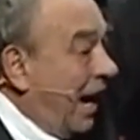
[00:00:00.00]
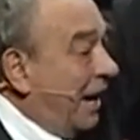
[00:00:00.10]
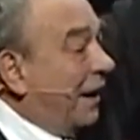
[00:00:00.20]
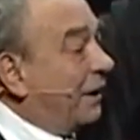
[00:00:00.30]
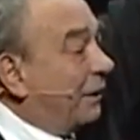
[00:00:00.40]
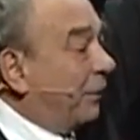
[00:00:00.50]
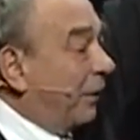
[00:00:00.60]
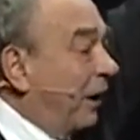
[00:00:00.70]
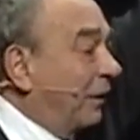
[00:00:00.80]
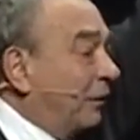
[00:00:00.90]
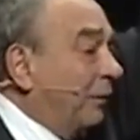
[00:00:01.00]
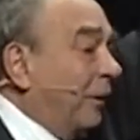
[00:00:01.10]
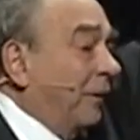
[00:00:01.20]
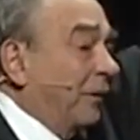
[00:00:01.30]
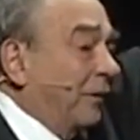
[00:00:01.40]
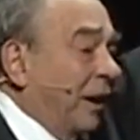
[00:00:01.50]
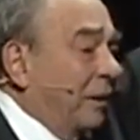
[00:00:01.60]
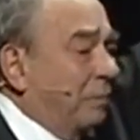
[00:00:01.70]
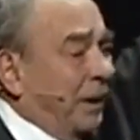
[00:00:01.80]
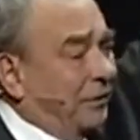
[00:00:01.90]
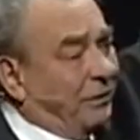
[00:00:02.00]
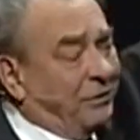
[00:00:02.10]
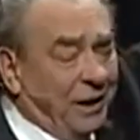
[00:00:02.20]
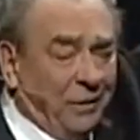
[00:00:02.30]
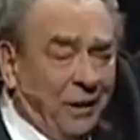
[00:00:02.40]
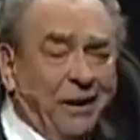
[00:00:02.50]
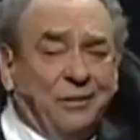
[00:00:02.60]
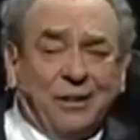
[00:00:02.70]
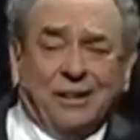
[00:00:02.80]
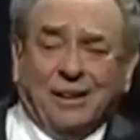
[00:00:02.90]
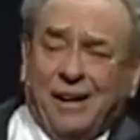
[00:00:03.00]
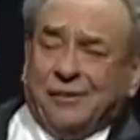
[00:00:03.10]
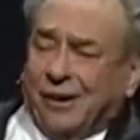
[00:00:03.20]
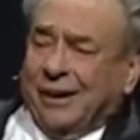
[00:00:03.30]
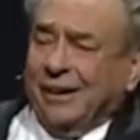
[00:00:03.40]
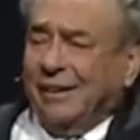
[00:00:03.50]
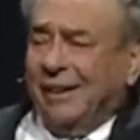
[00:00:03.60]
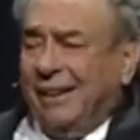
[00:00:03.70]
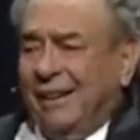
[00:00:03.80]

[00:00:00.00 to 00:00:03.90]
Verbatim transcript: Another philosopher of the same basic generation, Lessing,